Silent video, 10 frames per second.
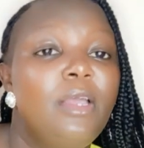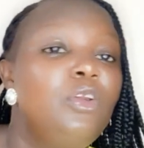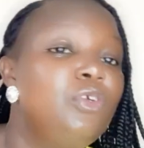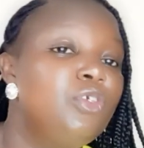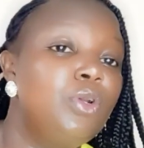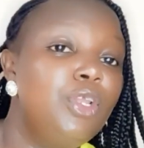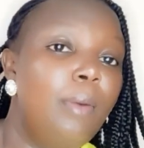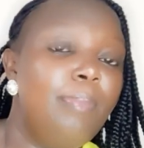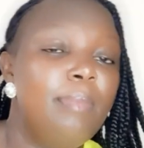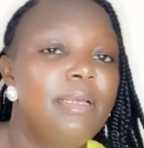Not only
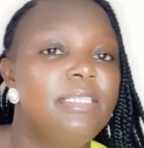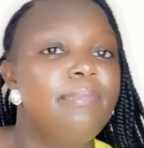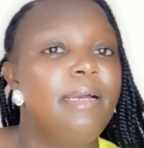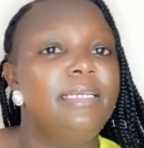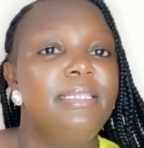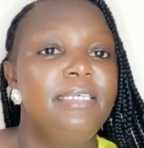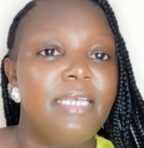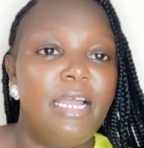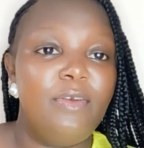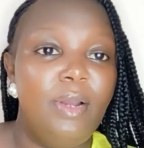your payments, but this
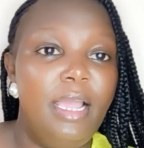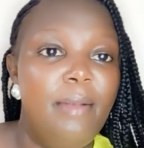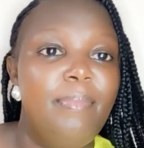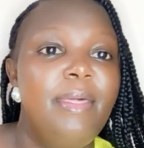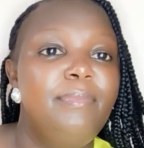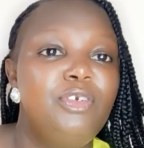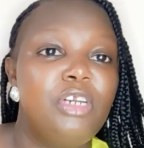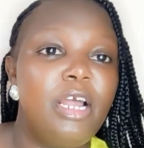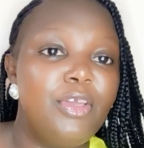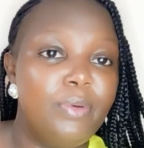card will help them
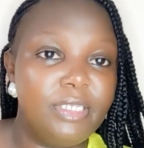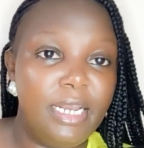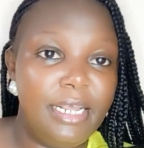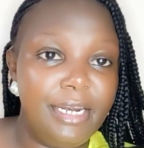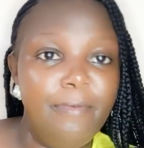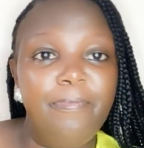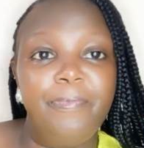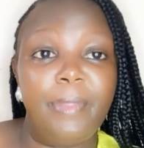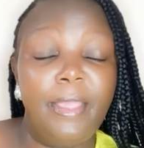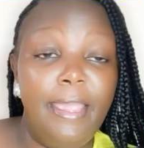track your salary.
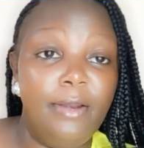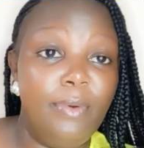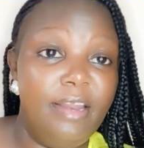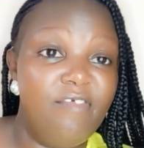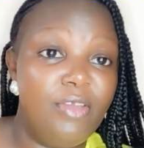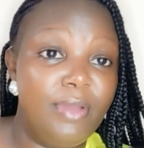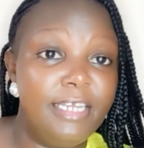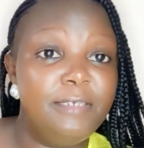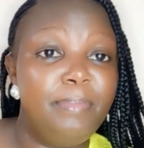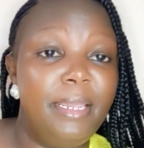And whenever you
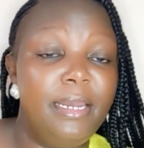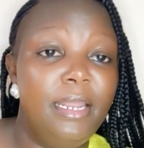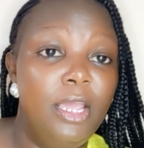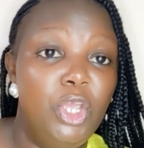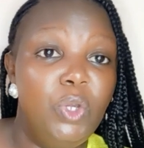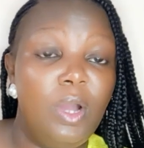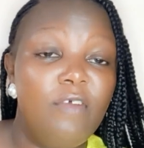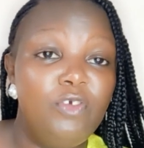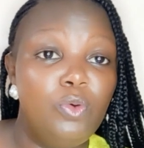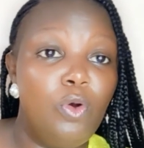get paid, you
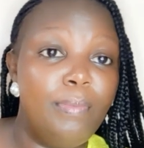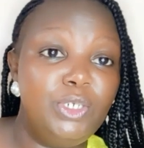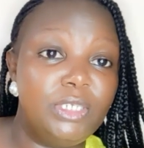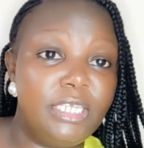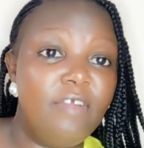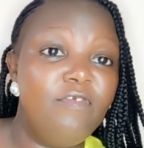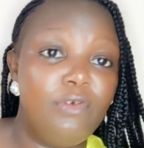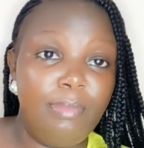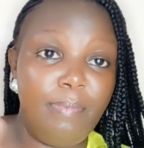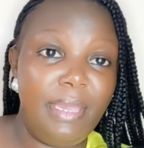have to commit yourself
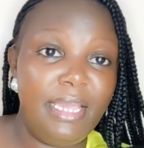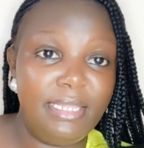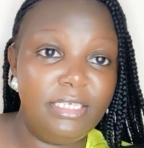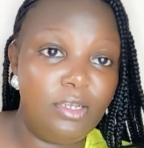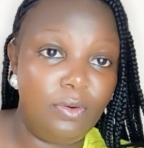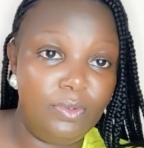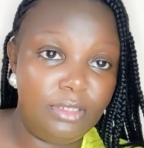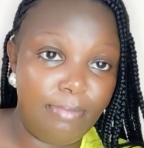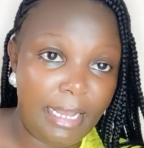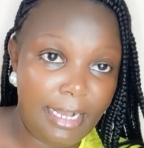to be paying these loans
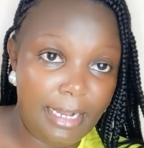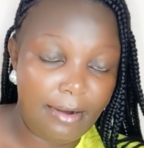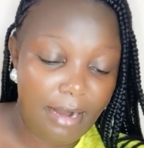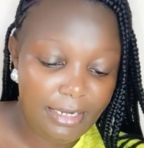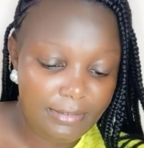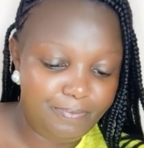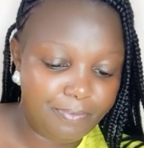back, right?